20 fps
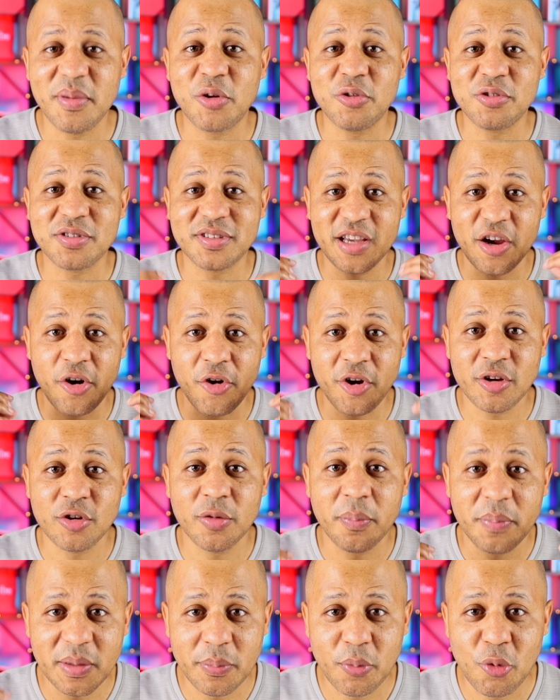because they heard
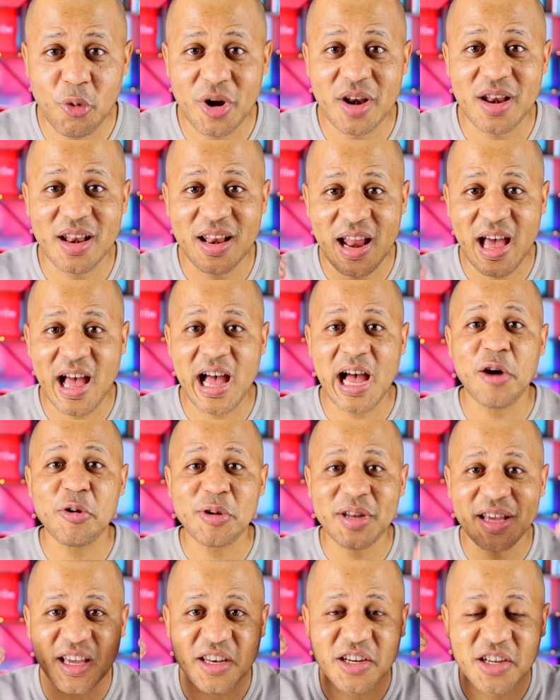the people
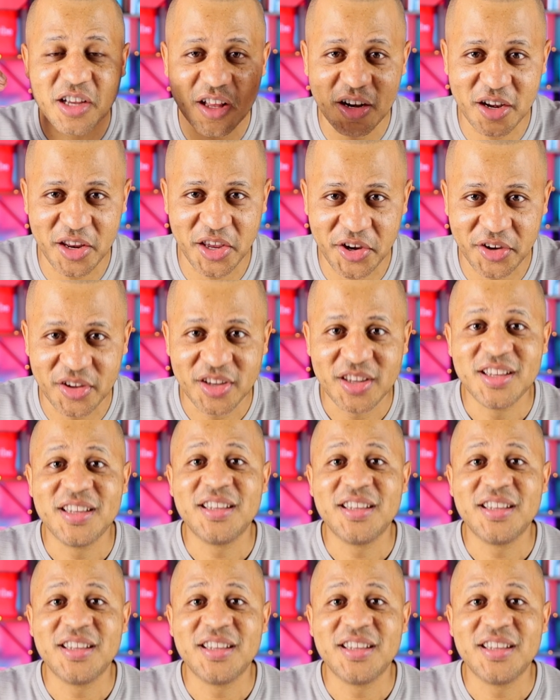loud and clear.